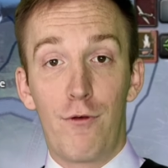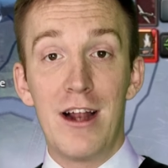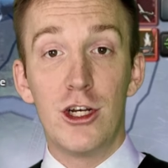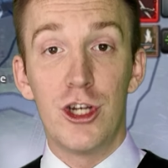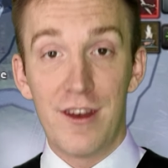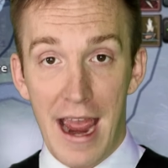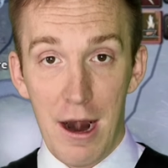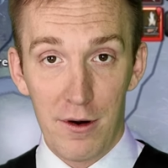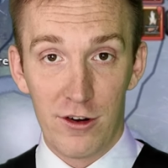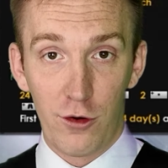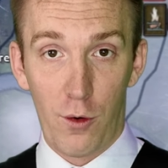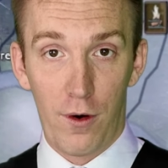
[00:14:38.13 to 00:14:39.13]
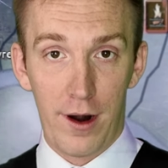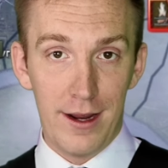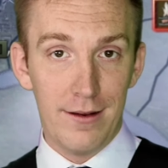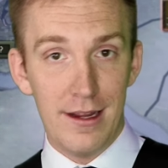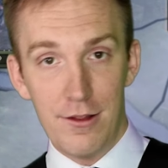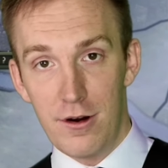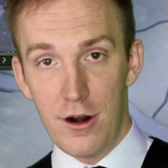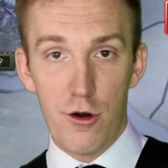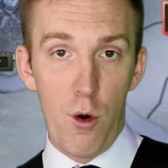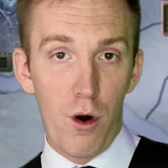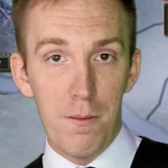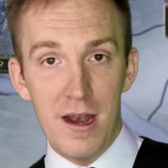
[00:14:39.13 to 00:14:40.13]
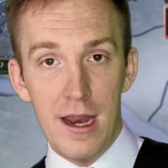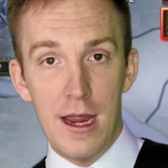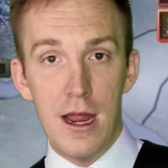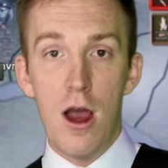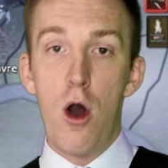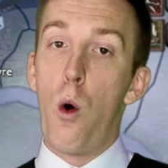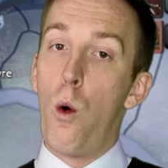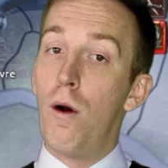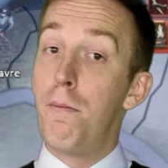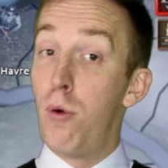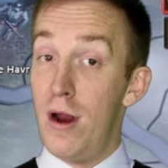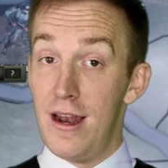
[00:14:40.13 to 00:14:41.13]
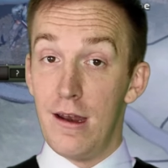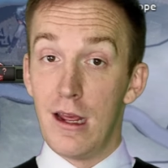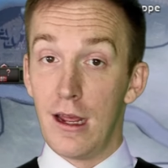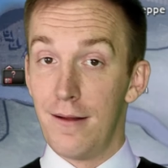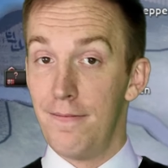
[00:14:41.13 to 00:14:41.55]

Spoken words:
French territory, either in Normandy or Brittany.